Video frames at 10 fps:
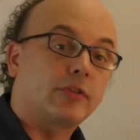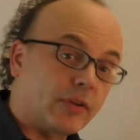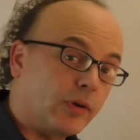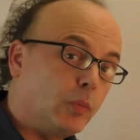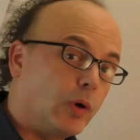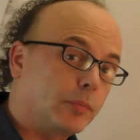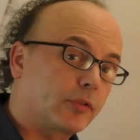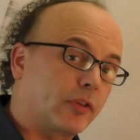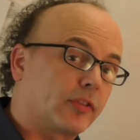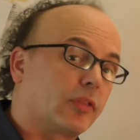
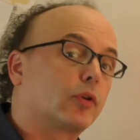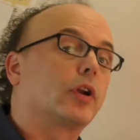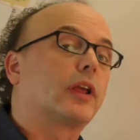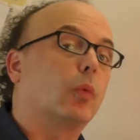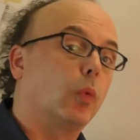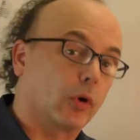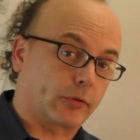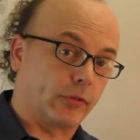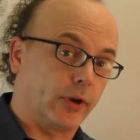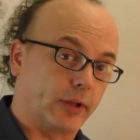71% said they're going to get
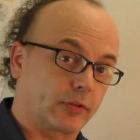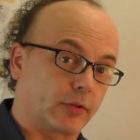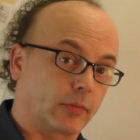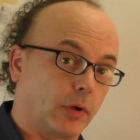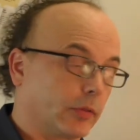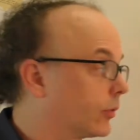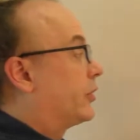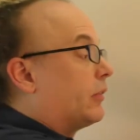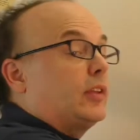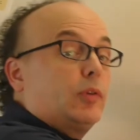worse in the next six months.
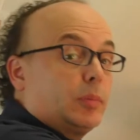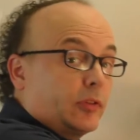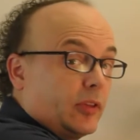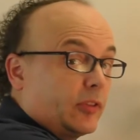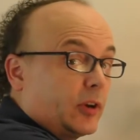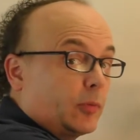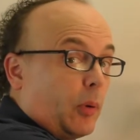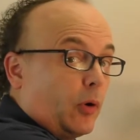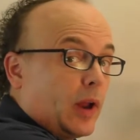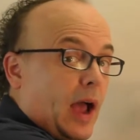73% said it's
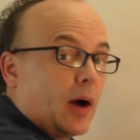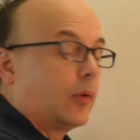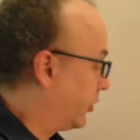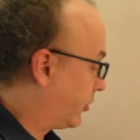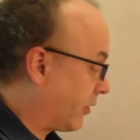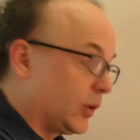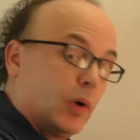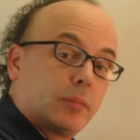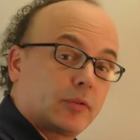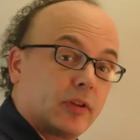poor now.
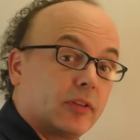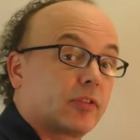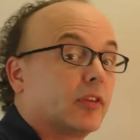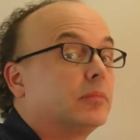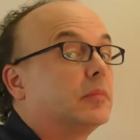71% said